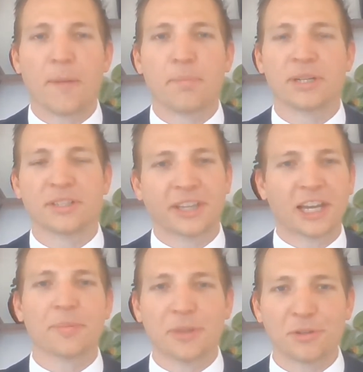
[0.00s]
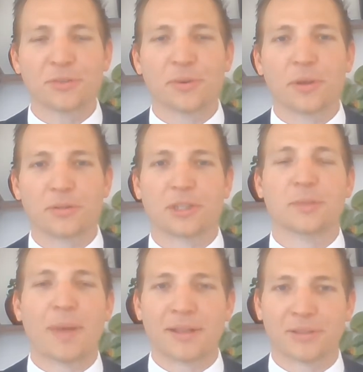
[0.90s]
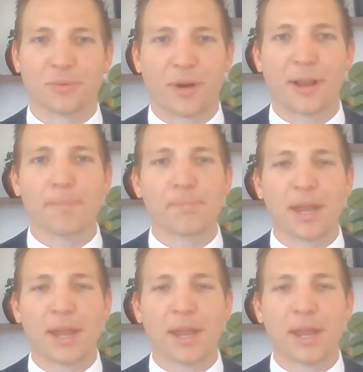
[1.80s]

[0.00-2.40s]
but it's got to be used for those expenses, right?